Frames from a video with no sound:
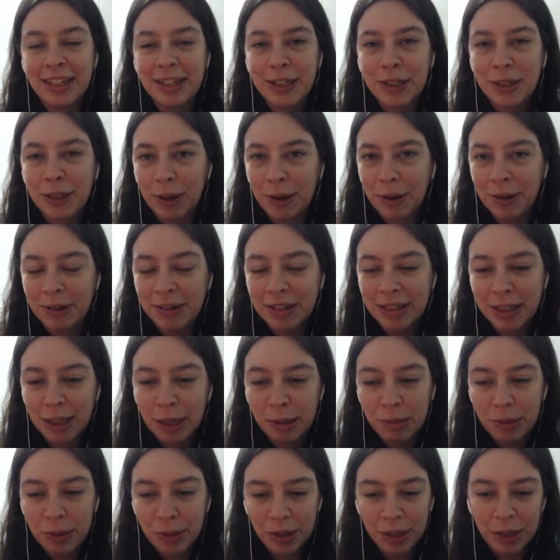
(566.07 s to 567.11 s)
So it's going
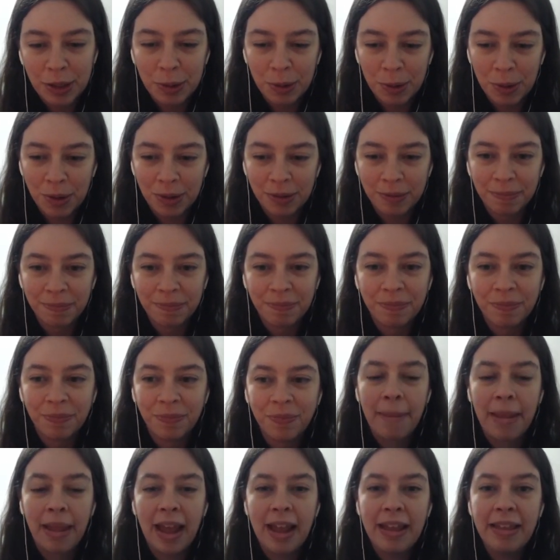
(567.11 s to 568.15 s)
to be really cool.
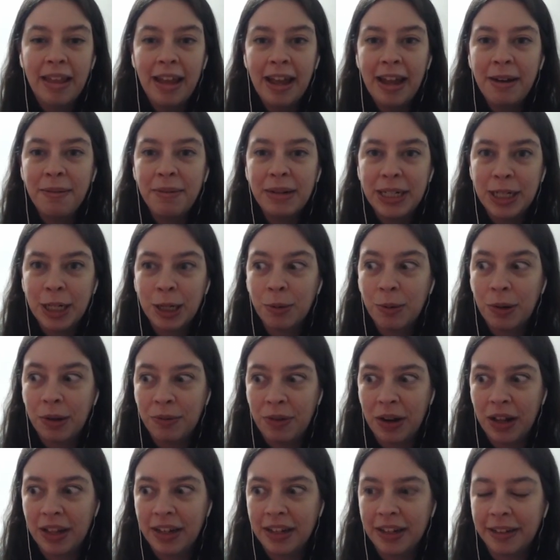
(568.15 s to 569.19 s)
And then my tier 1
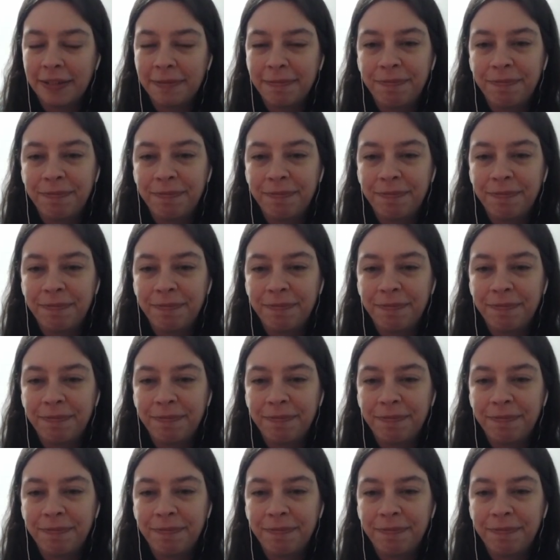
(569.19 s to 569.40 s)
relic.